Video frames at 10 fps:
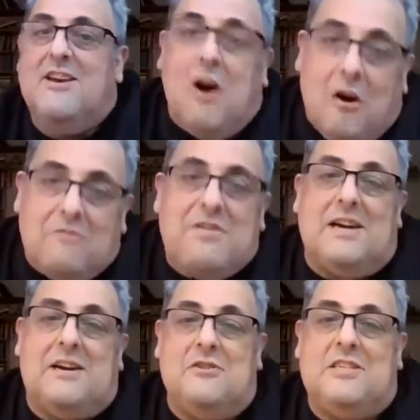of that
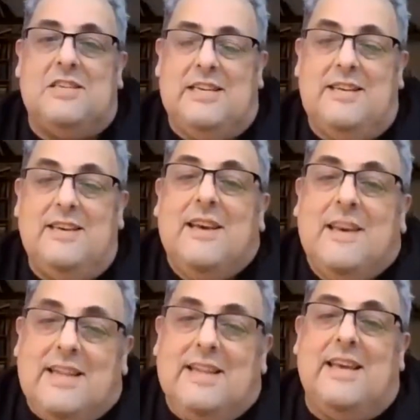critique
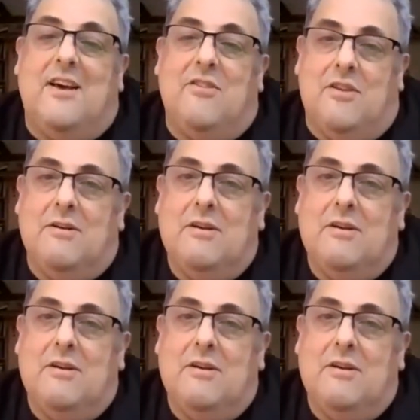in the other.